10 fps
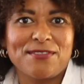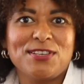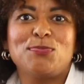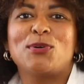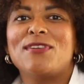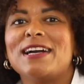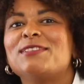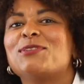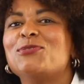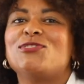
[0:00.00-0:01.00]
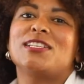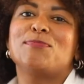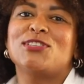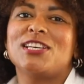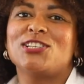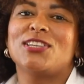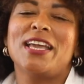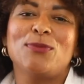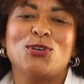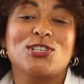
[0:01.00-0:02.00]
which provides good transportation
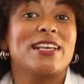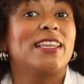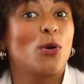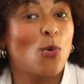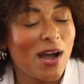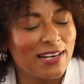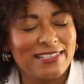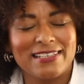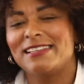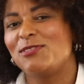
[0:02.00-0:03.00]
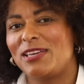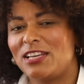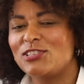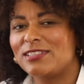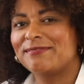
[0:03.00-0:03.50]
networks and quality education.